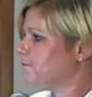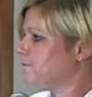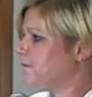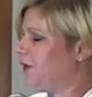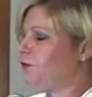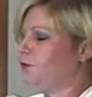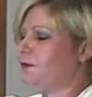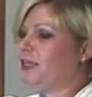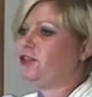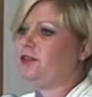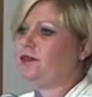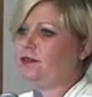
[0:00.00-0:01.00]

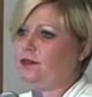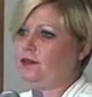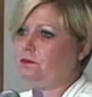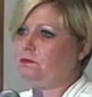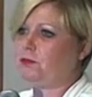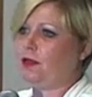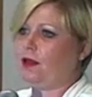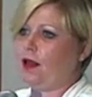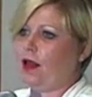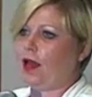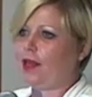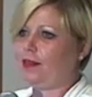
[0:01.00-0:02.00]
Information Systems.
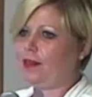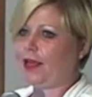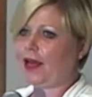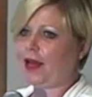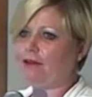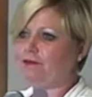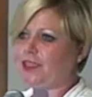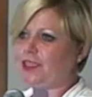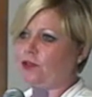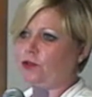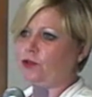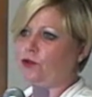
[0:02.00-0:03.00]
And they have
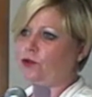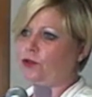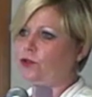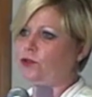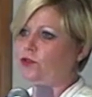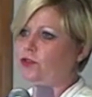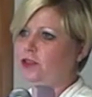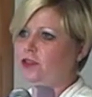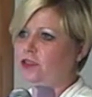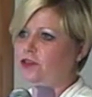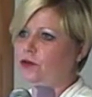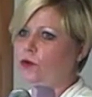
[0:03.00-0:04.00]
DOQQs, they're
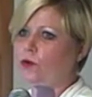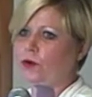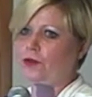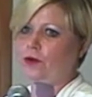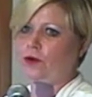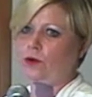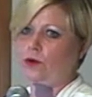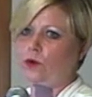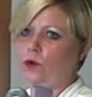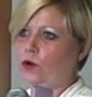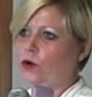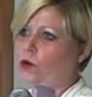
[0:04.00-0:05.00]
digital ortho
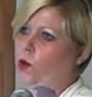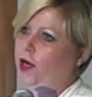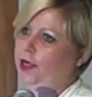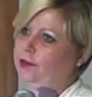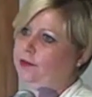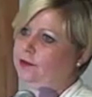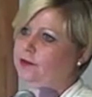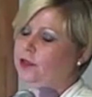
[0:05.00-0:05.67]
quarter quads.